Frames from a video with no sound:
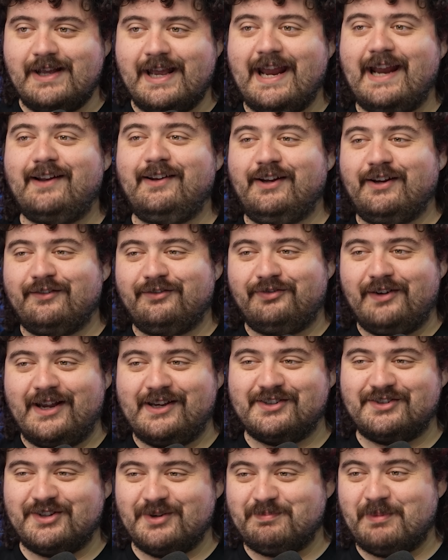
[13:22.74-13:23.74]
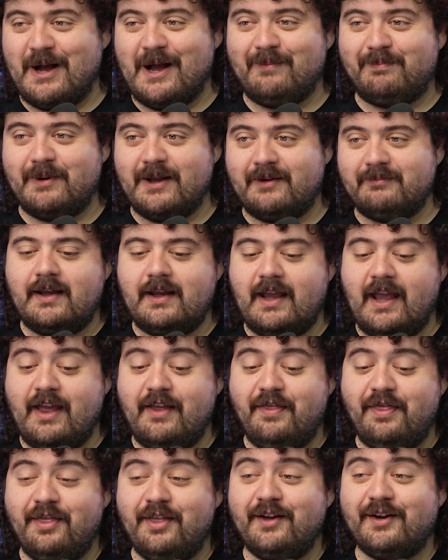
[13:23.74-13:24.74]
alien face to pop up
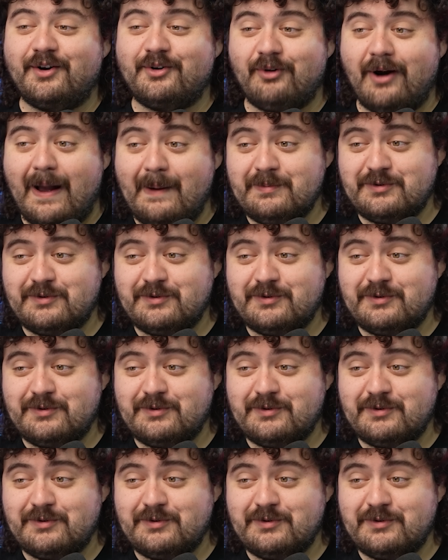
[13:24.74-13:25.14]
in the crop